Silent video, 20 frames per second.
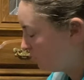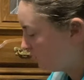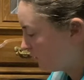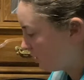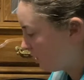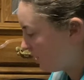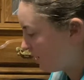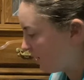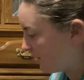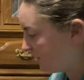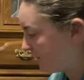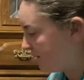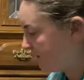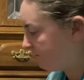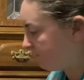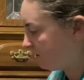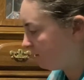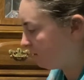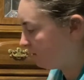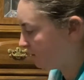And I can
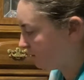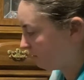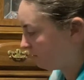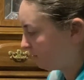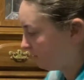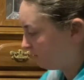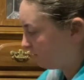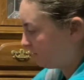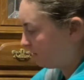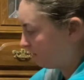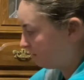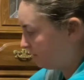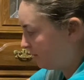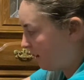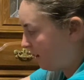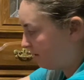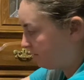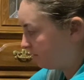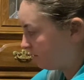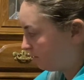even, since this
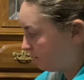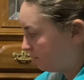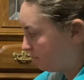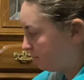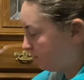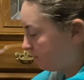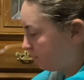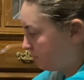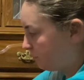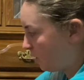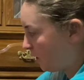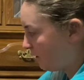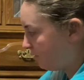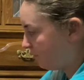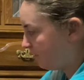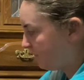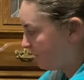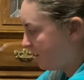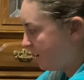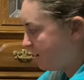has a spot
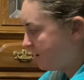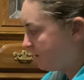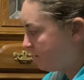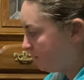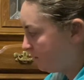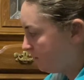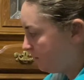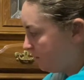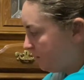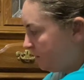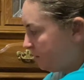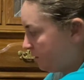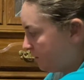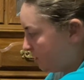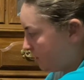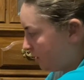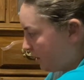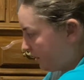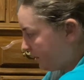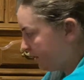for that,
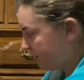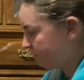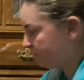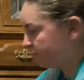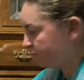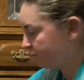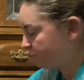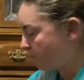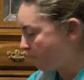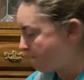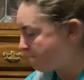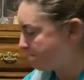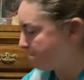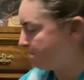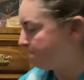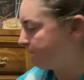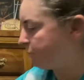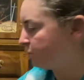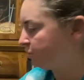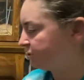I can even just
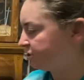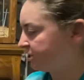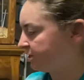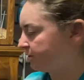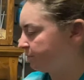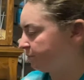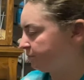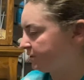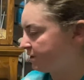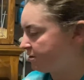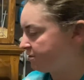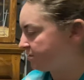push him down